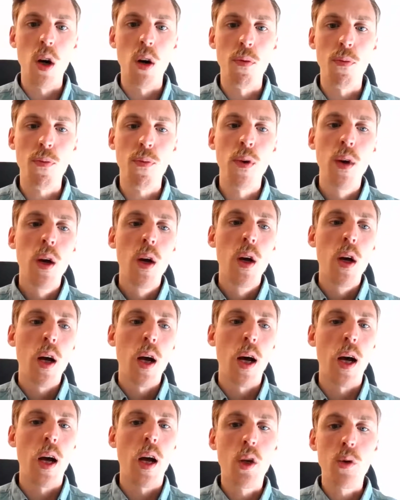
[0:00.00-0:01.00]
of
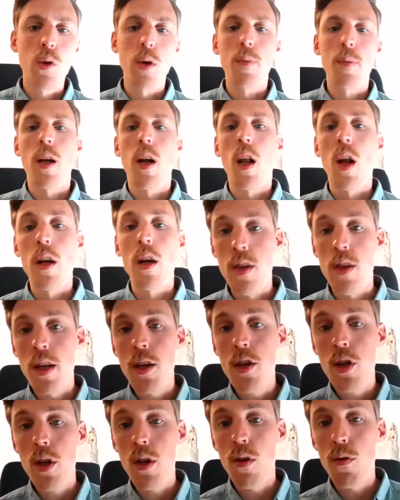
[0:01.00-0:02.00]
a
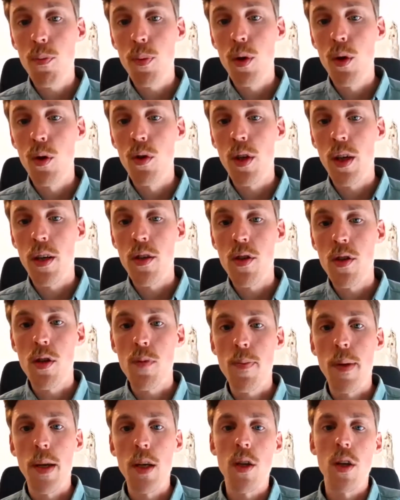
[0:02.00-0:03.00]
criminalization of protest,
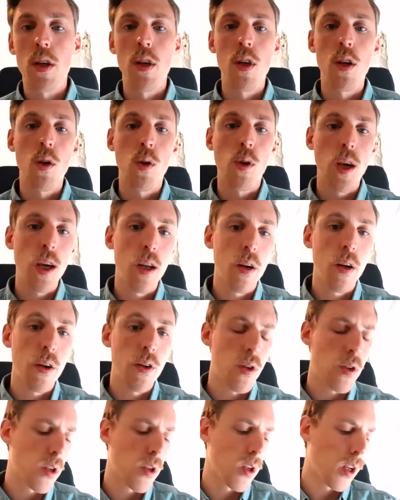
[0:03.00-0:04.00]
especially in the UK.
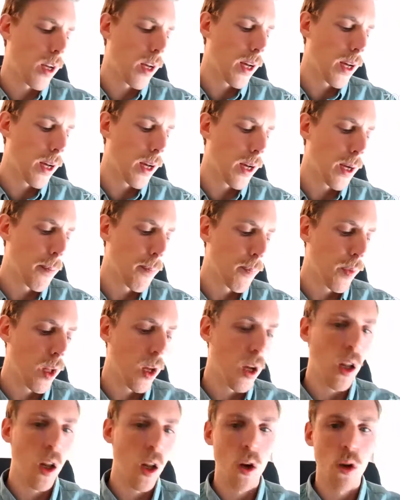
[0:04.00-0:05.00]
There's a
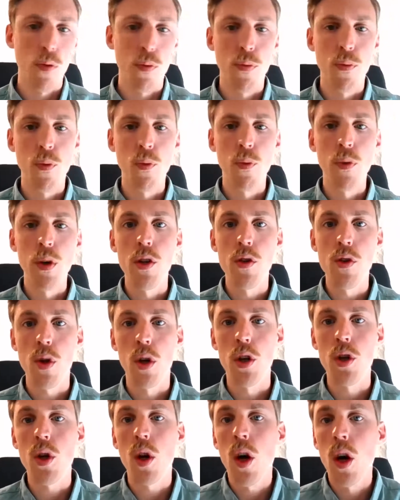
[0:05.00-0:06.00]
lot of
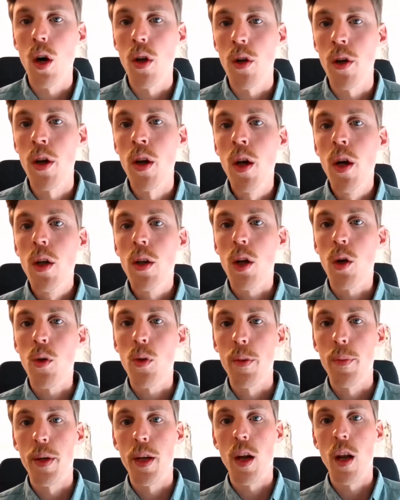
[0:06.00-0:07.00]
research on the
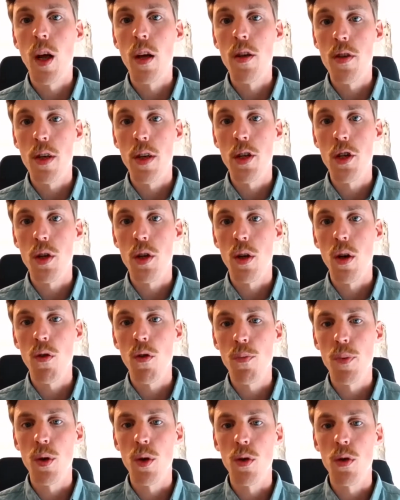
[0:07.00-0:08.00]
criminalization
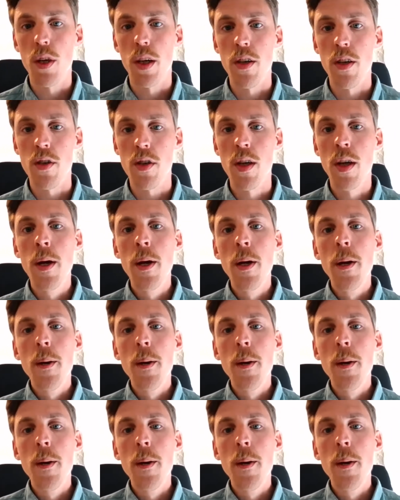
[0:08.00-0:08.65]
of protest.